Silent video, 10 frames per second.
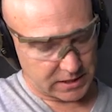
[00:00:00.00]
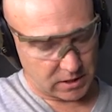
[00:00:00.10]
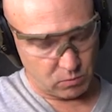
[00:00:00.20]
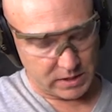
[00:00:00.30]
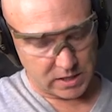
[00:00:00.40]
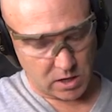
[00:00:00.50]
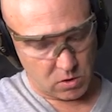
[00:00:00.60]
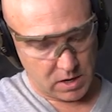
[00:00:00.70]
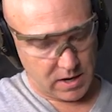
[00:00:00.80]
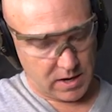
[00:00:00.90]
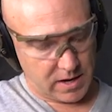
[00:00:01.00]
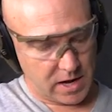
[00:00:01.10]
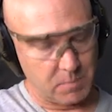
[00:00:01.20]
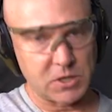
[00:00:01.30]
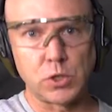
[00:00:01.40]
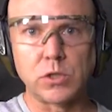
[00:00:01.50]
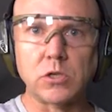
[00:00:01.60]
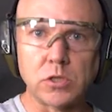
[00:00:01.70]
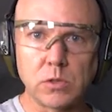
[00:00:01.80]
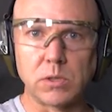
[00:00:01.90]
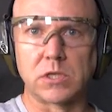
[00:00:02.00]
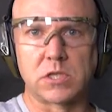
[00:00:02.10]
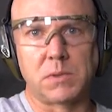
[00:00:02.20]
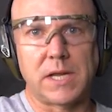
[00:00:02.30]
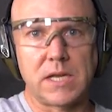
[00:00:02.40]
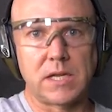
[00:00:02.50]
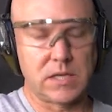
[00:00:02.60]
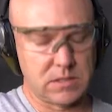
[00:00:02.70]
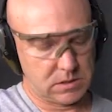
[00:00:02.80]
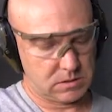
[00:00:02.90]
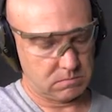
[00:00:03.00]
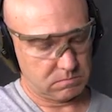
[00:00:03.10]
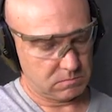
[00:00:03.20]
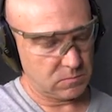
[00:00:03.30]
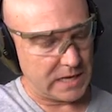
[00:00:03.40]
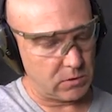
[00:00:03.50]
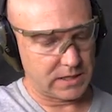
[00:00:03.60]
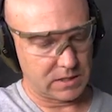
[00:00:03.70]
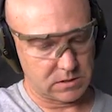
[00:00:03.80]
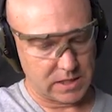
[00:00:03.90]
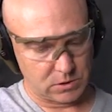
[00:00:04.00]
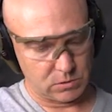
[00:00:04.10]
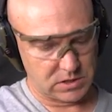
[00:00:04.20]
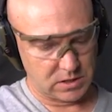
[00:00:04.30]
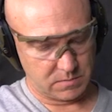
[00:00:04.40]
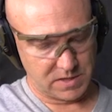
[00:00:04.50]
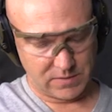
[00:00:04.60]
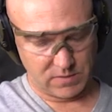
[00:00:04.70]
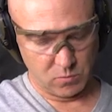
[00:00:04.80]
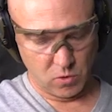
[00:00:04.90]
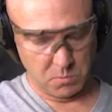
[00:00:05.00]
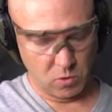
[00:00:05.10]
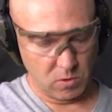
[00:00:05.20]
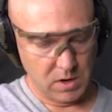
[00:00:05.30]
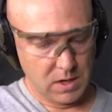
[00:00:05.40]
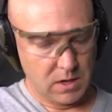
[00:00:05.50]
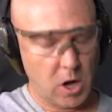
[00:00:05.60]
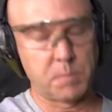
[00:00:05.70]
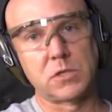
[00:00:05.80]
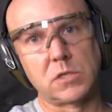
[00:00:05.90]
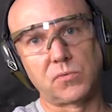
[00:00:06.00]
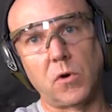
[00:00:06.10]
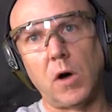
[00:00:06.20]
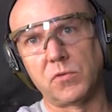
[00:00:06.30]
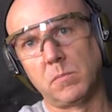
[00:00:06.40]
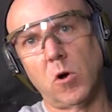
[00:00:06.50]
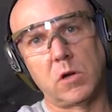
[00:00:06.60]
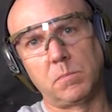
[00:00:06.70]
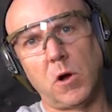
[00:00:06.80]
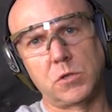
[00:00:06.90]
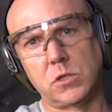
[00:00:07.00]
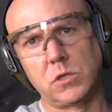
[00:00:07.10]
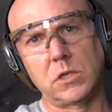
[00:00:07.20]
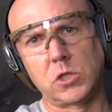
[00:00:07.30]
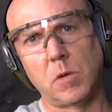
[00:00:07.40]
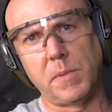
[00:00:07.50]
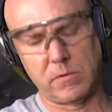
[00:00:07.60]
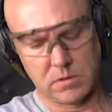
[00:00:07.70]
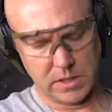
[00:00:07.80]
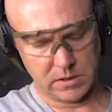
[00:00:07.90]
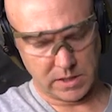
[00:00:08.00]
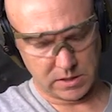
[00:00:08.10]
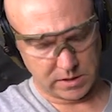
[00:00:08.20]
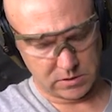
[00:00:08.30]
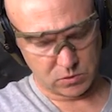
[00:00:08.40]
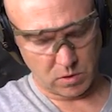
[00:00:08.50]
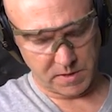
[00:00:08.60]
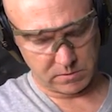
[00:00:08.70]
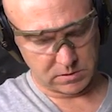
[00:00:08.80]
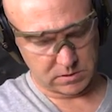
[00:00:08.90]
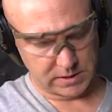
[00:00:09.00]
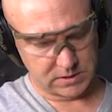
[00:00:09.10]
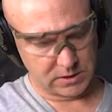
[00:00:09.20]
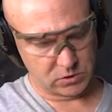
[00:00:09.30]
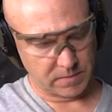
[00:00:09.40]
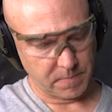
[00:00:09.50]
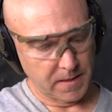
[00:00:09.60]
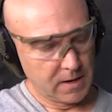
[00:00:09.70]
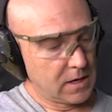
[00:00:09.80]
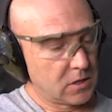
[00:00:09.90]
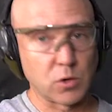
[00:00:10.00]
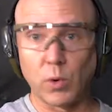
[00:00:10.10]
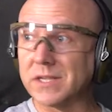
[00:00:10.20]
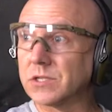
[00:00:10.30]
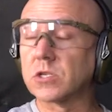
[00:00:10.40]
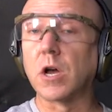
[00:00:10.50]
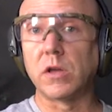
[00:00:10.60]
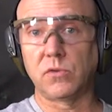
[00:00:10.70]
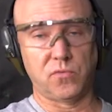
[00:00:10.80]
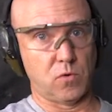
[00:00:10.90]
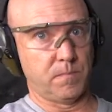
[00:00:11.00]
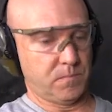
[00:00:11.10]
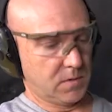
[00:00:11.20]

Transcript: I don't really know how much you can do with this, but AKs, nowadays they do seem to be having more and more options for aftermarket parts that you can chop out and swap out, and etc. So what is this going for?